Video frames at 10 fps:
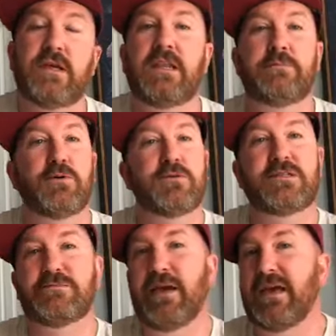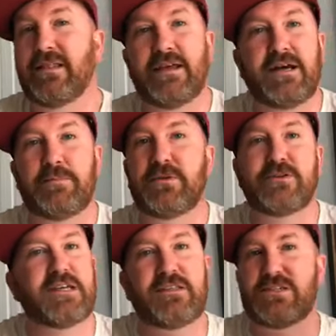And he pulls his pant leg up and
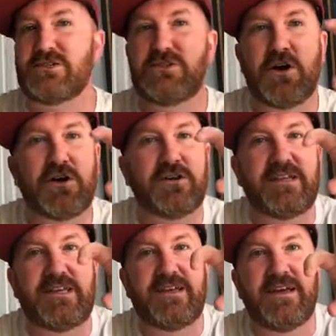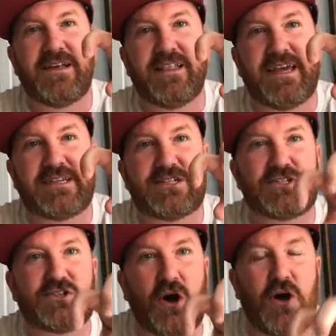there's like this gnarly, like,
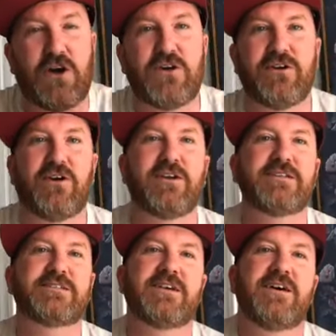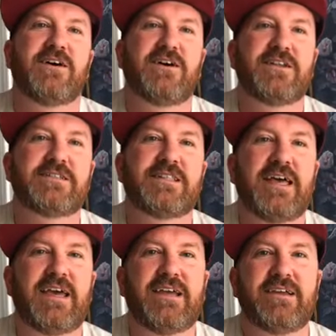scar on his
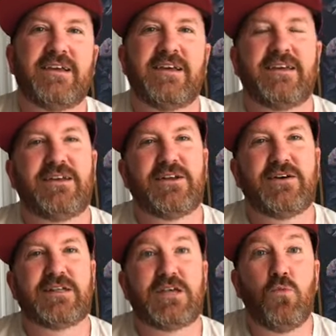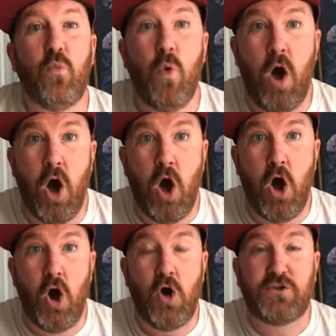leg, you know? And I was like,
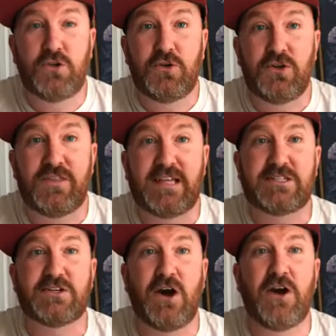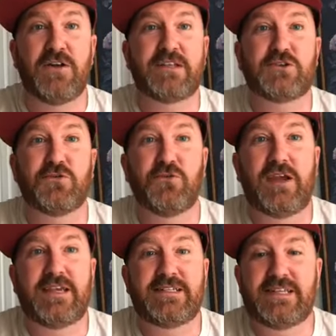whoa, dude, look at that scar. That's
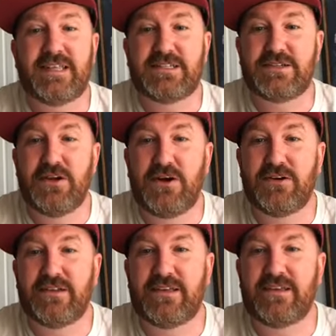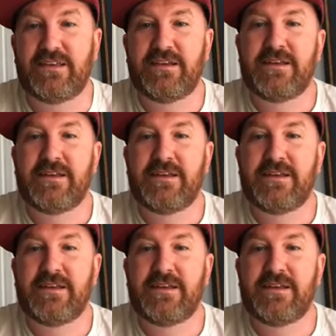crazy. That's gnarly.